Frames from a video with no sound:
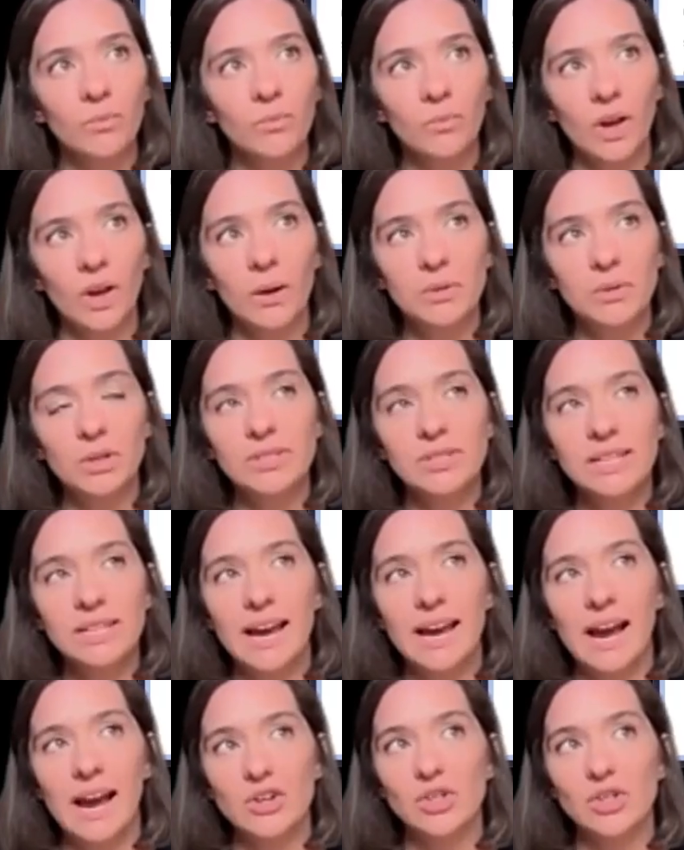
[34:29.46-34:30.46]
You'll
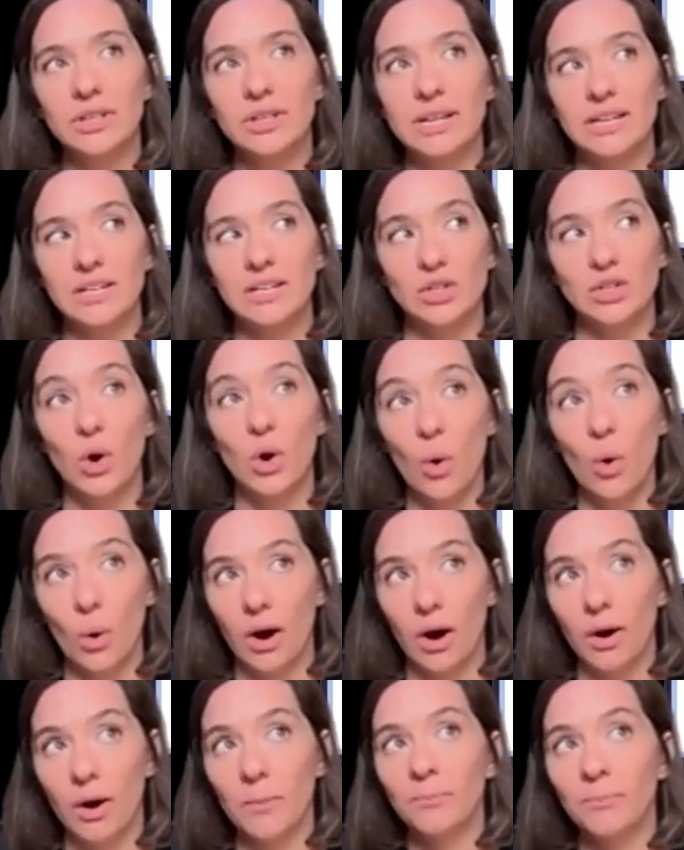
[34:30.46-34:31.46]
see Ashley is
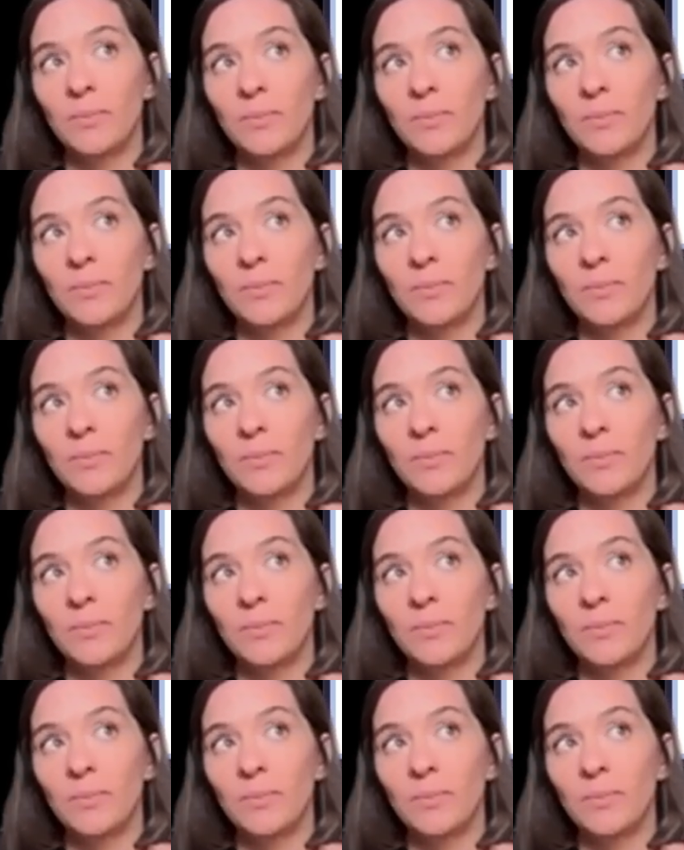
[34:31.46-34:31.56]
core.